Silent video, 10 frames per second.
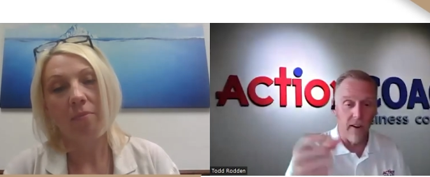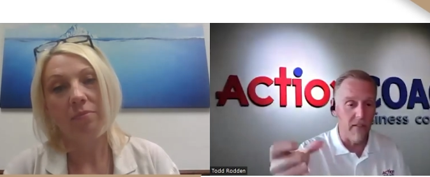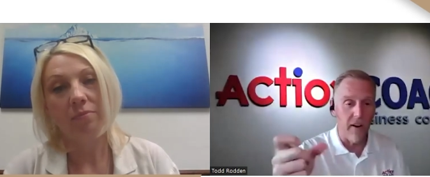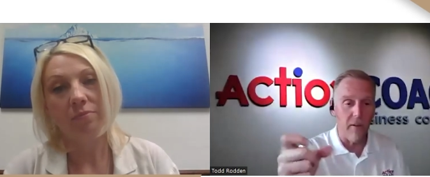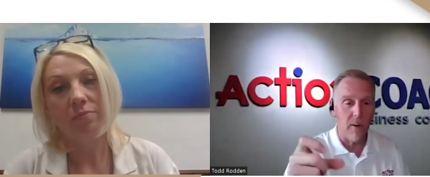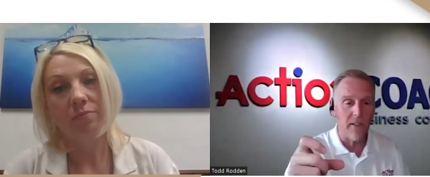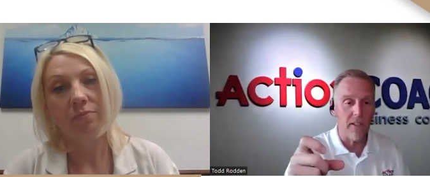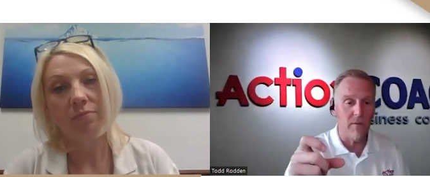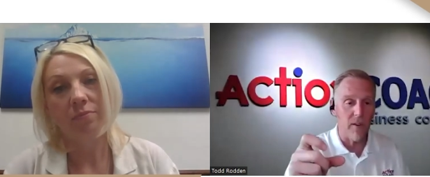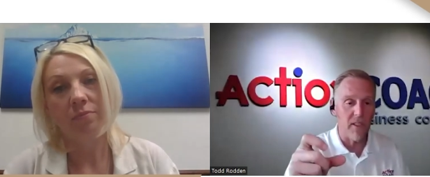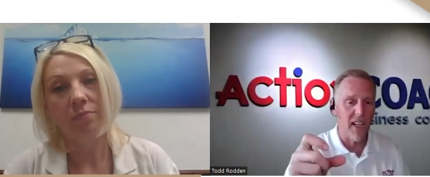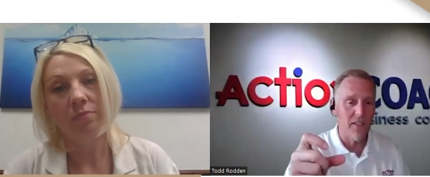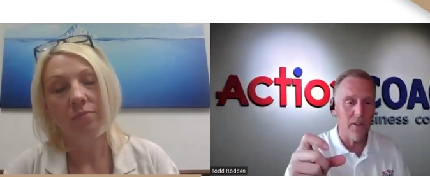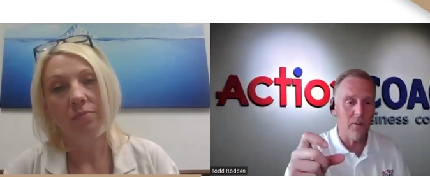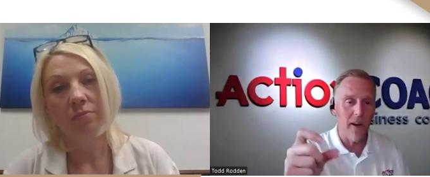Speaker 1: very, very impressive
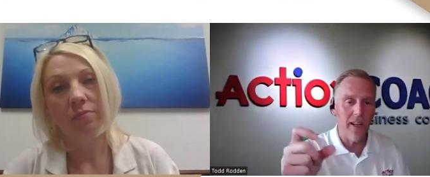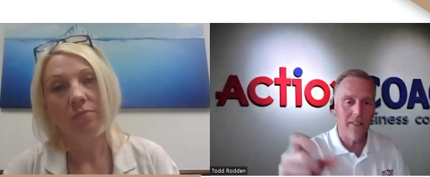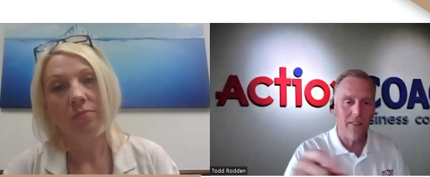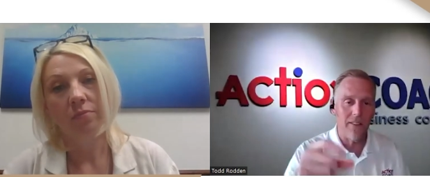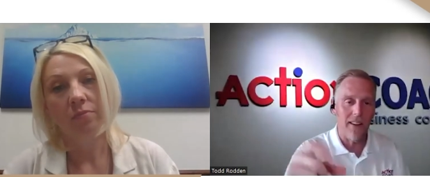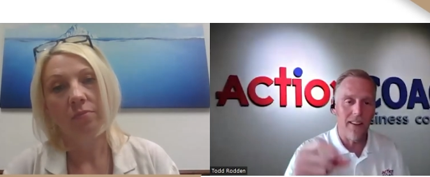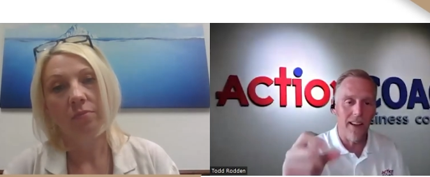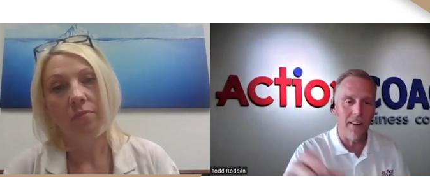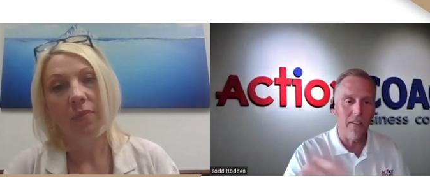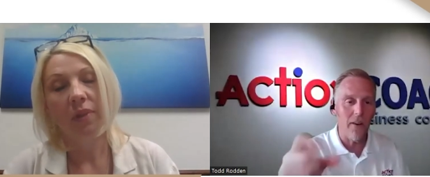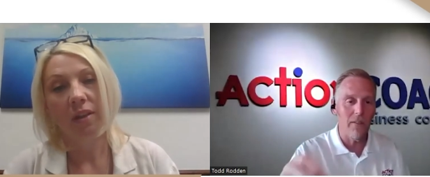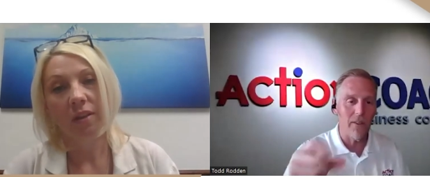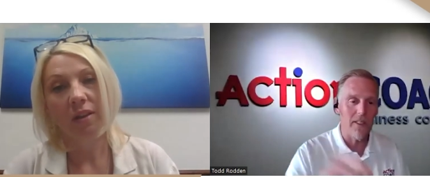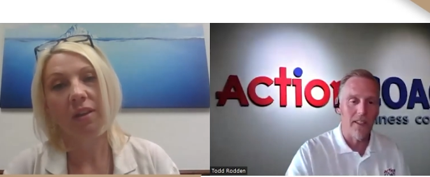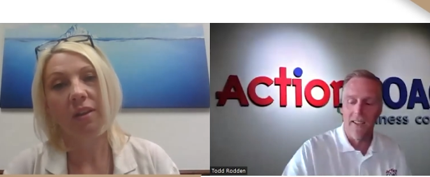retention rate. So, how are you
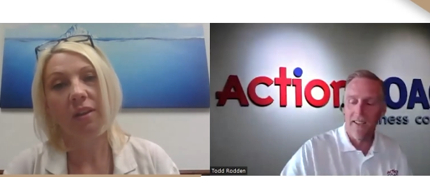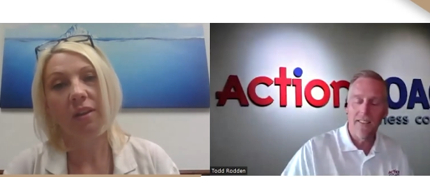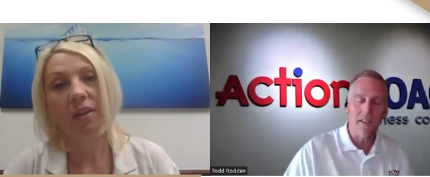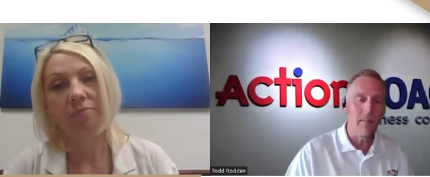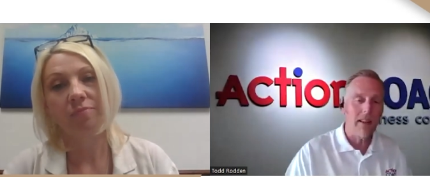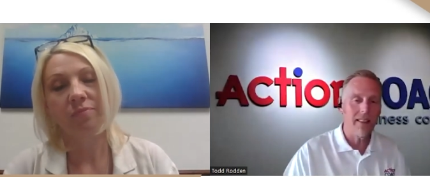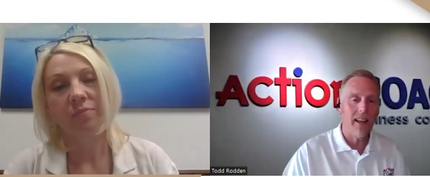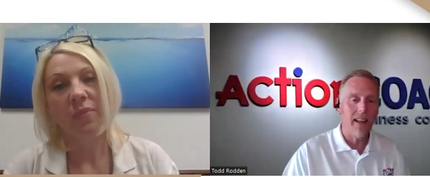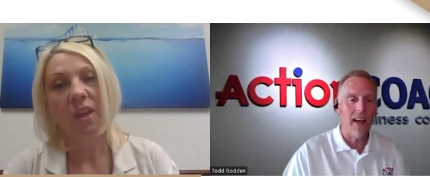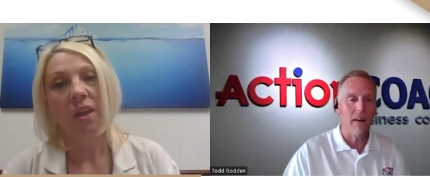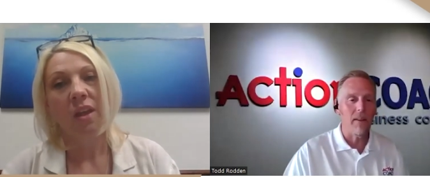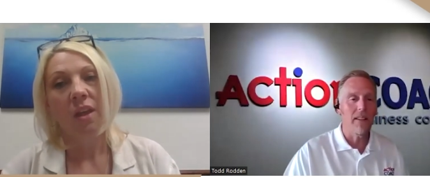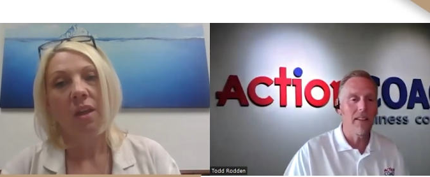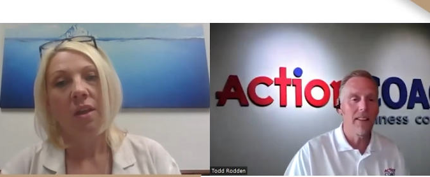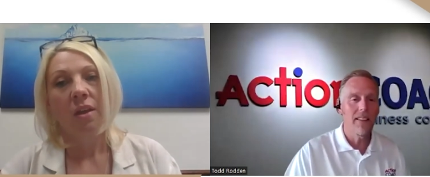able to to make that
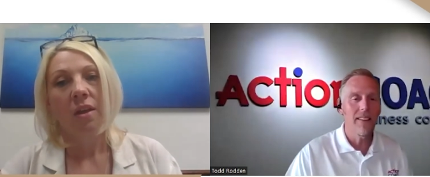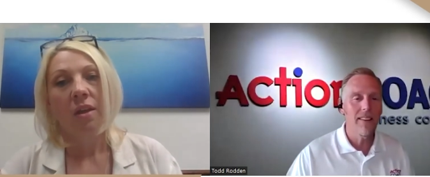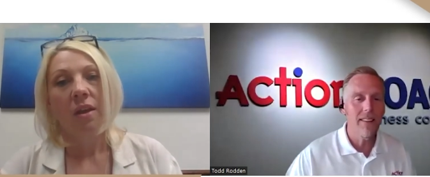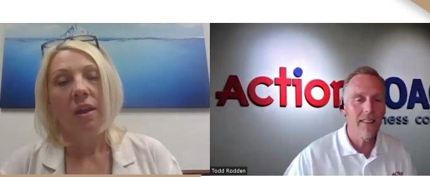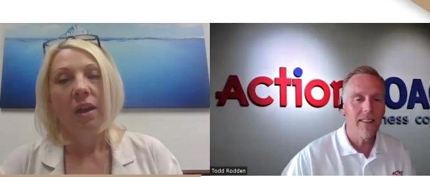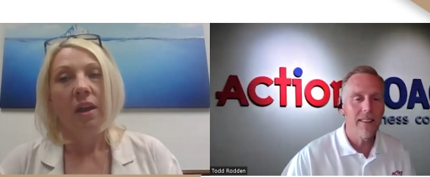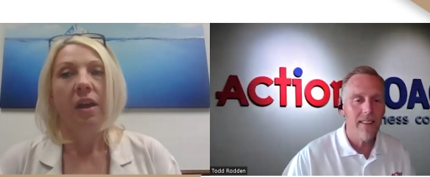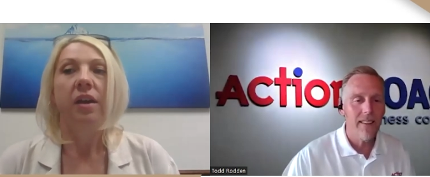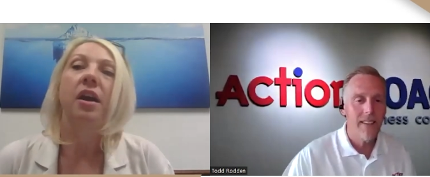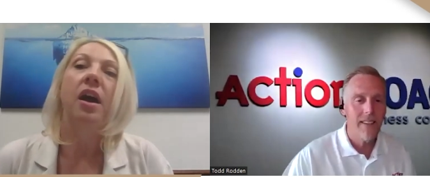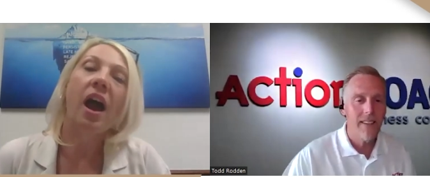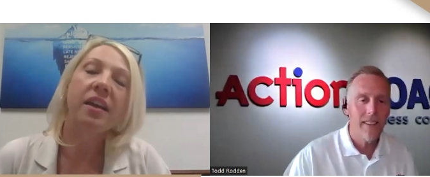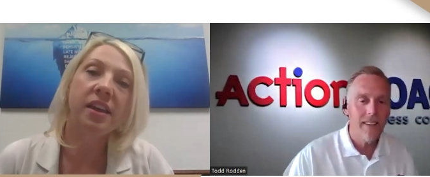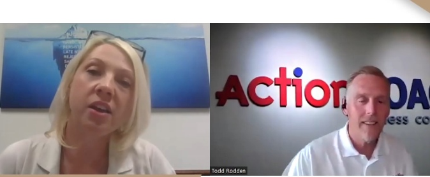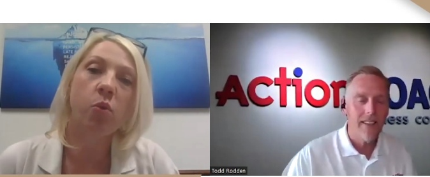happen?
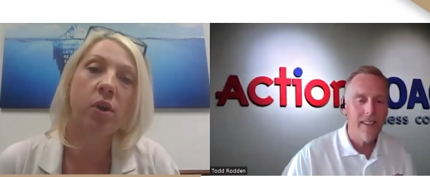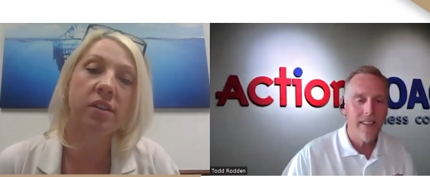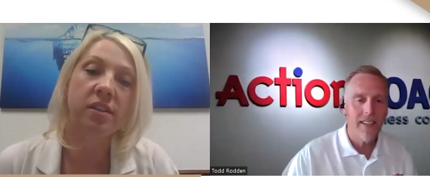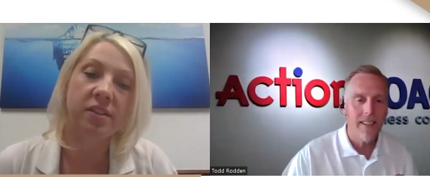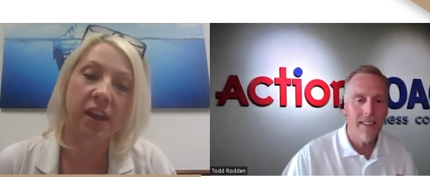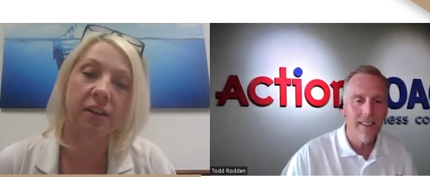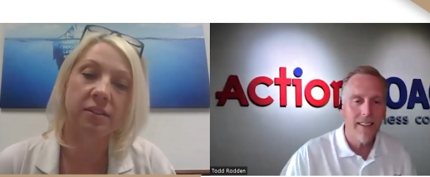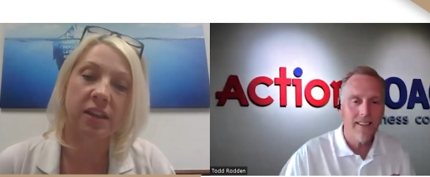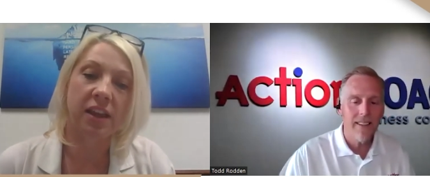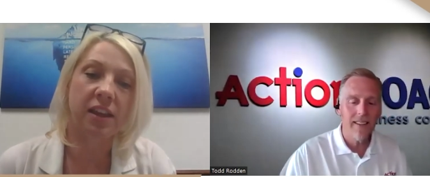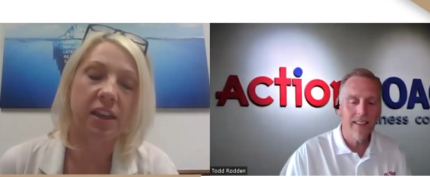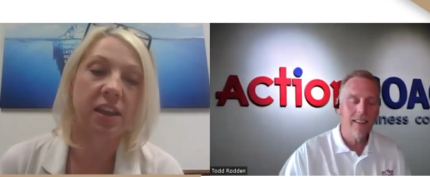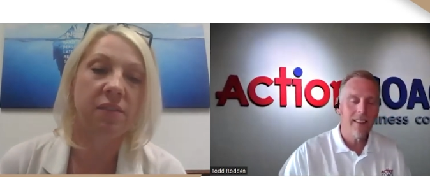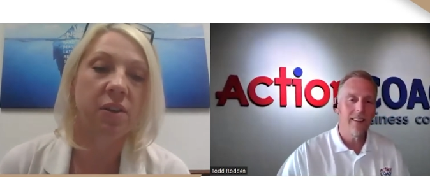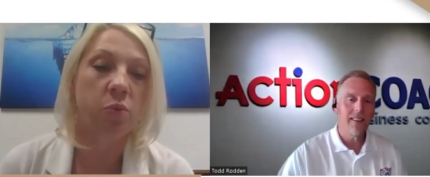
Speaker 2: I think one of the things, like
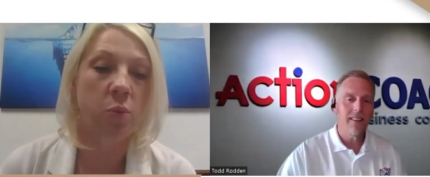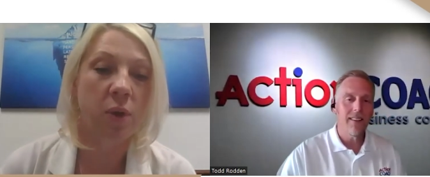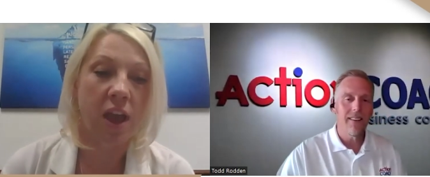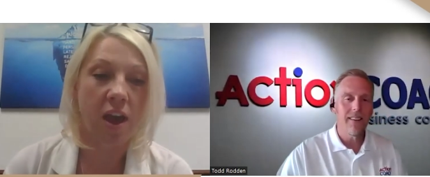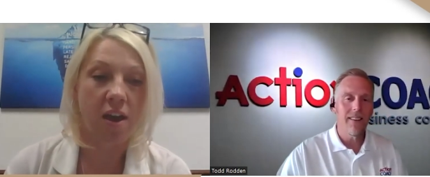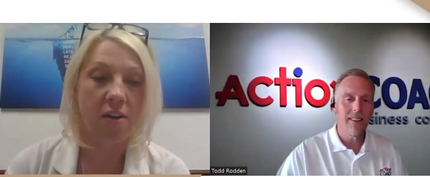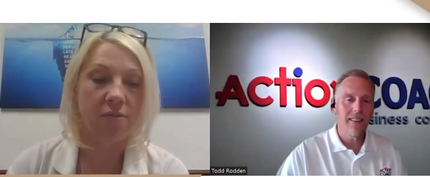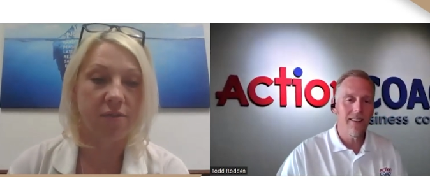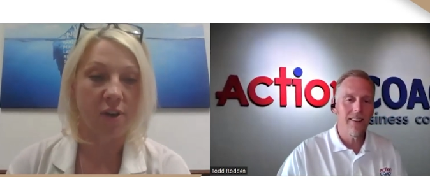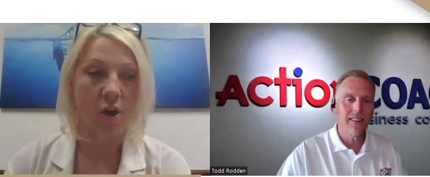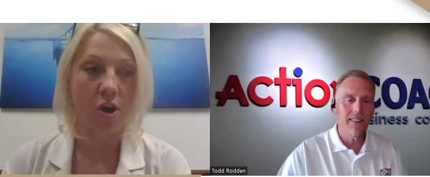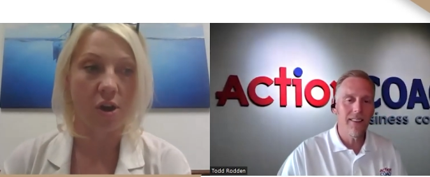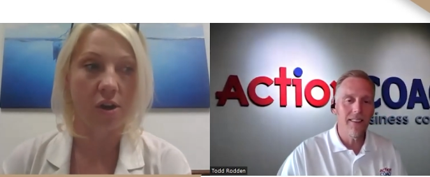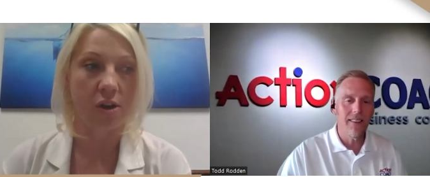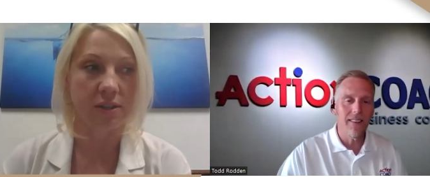even when we have
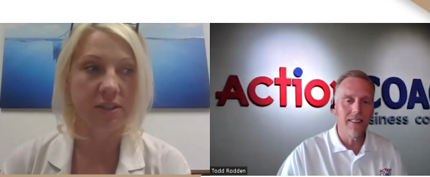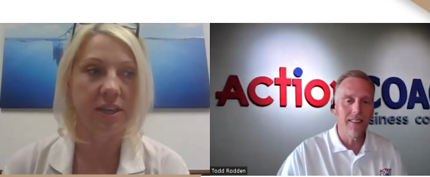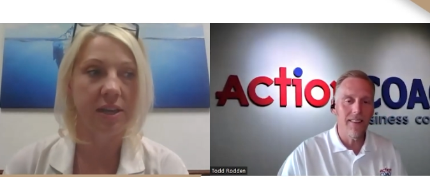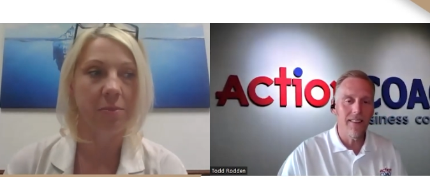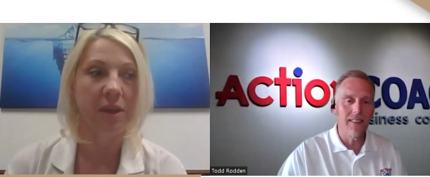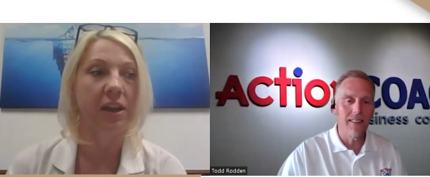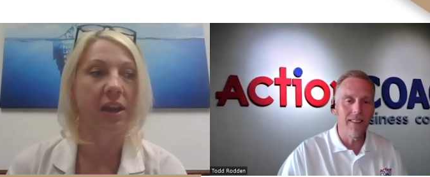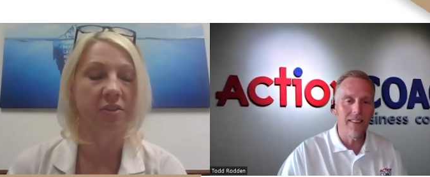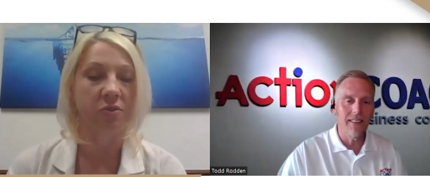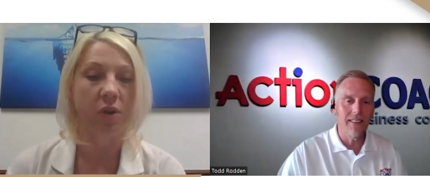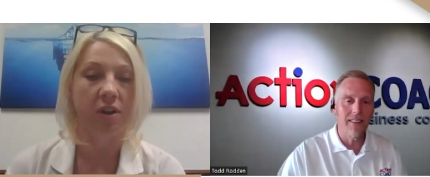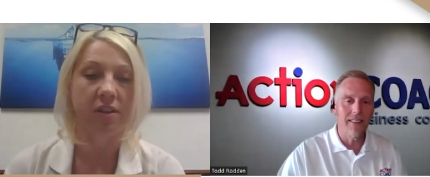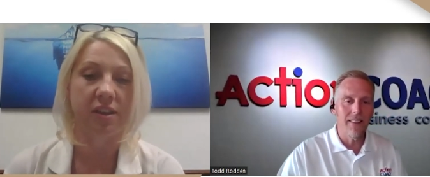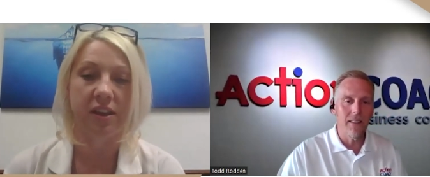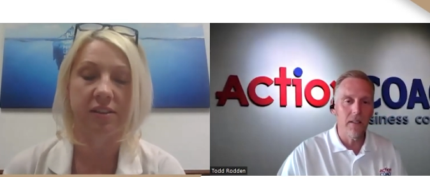our team meetings, one of
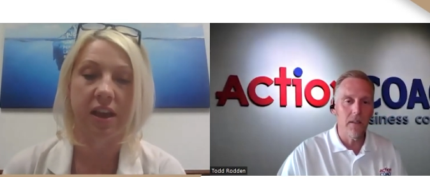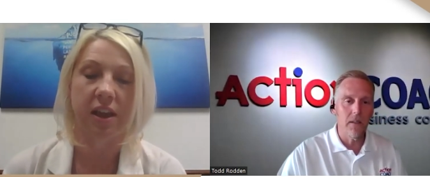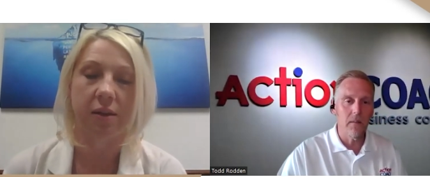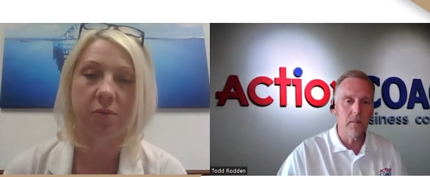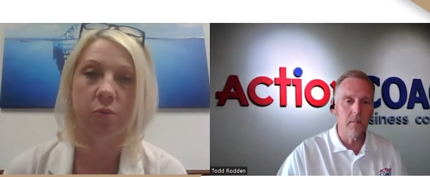the things I